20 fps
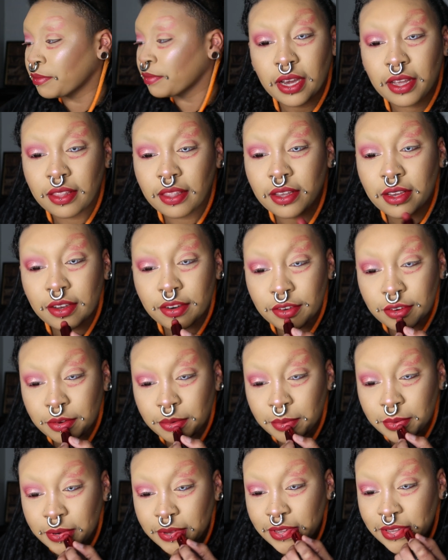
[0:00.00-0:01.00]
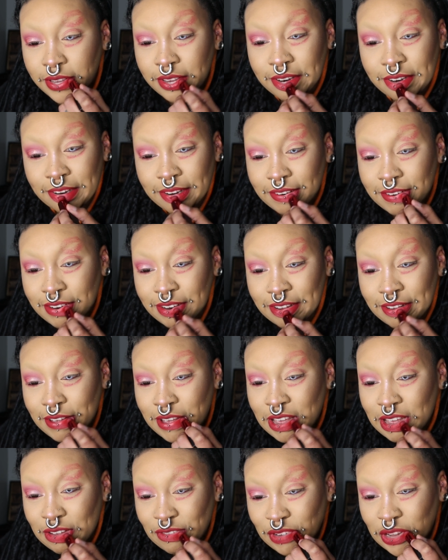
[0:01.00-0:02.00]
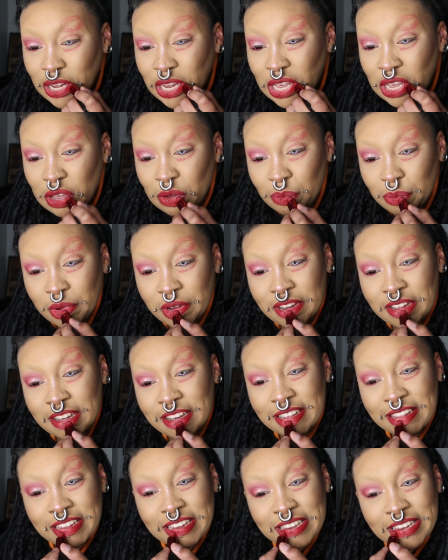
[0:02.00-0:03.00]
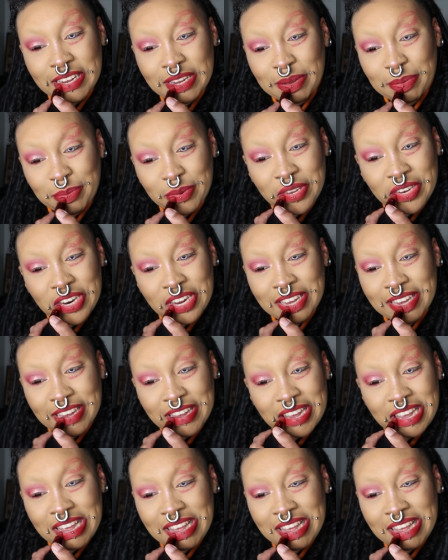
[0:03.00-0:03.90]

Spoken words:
I think I just really need to heavily apply this lipstick.